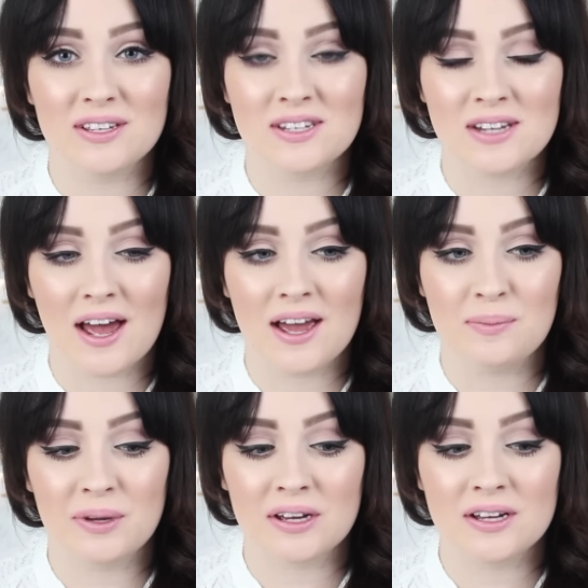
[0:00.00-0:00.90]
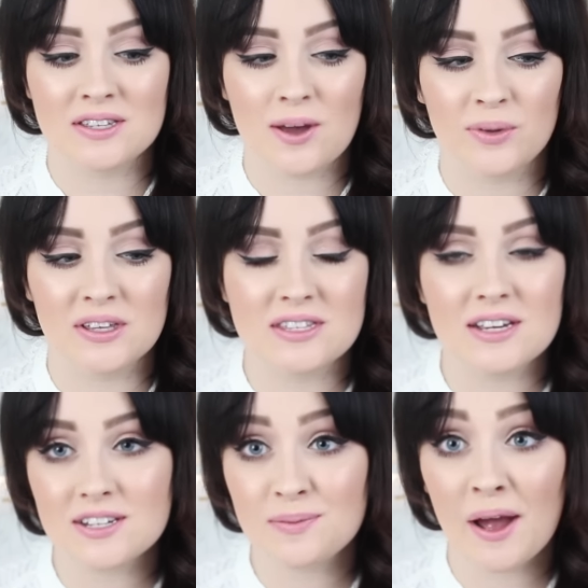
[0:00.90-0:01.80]
it today because I want to
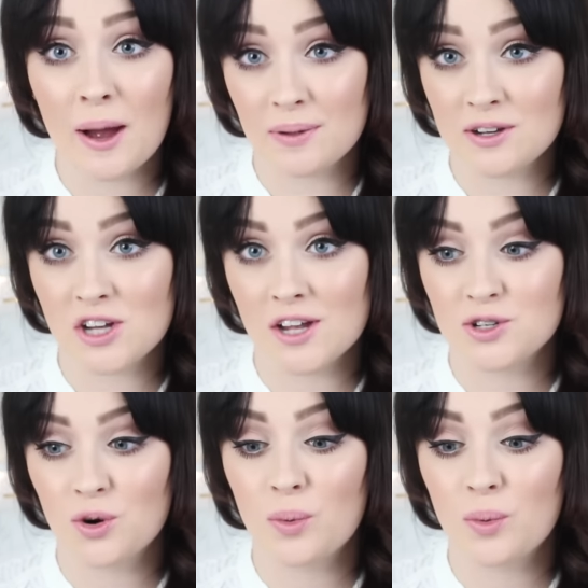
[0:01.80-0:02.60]
stick to my upload schedule,